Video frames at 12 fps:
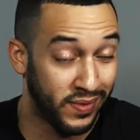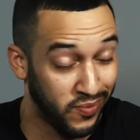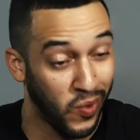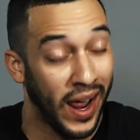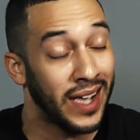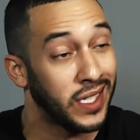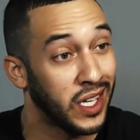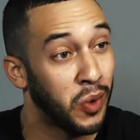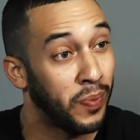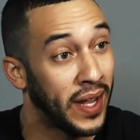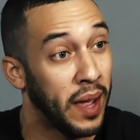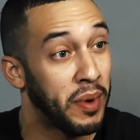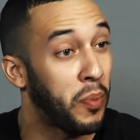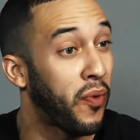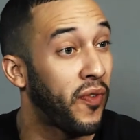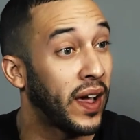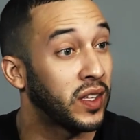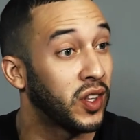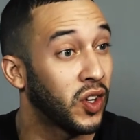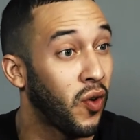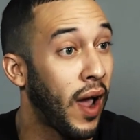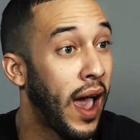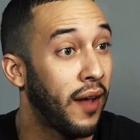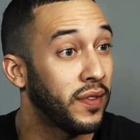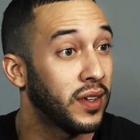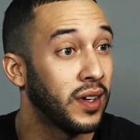what I see you damn near perfected the craft."